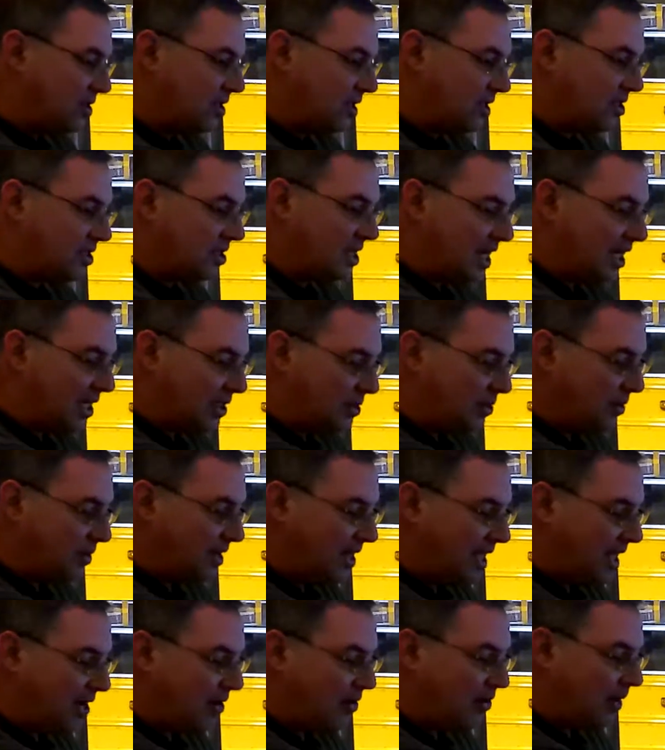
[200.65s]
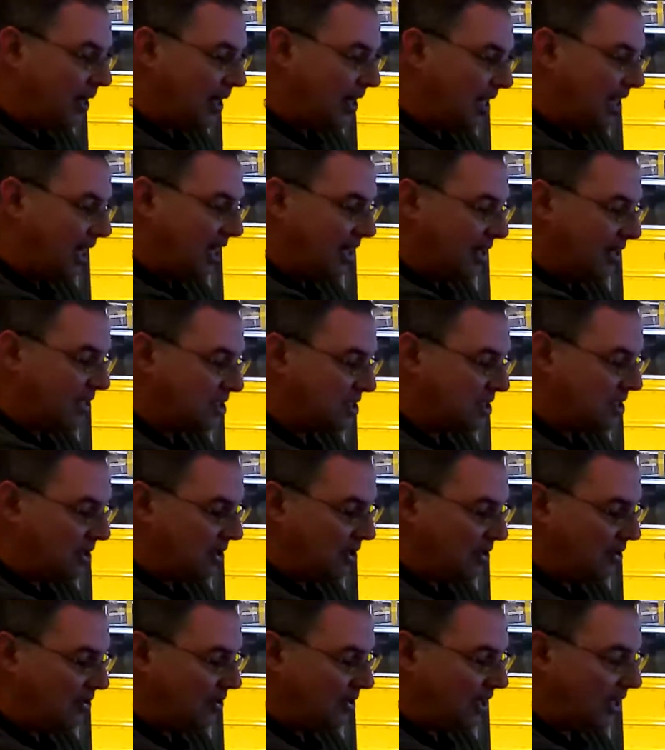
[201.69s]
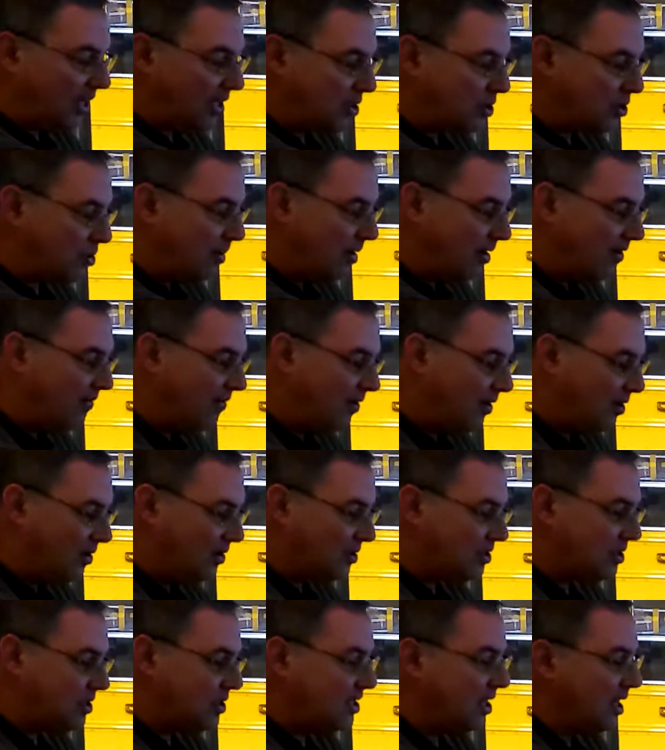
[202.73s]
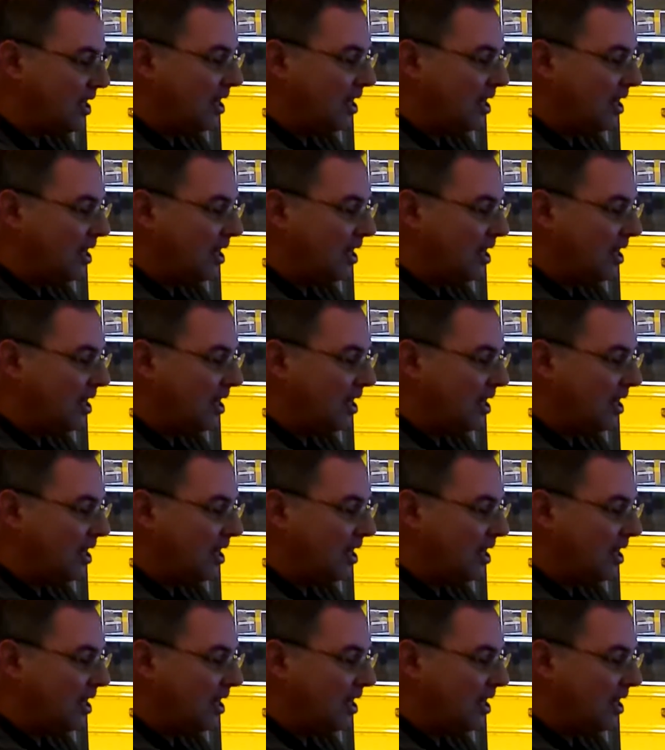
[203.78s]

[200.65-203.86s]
It's not doing that quite yet. It's still only at 12 volts.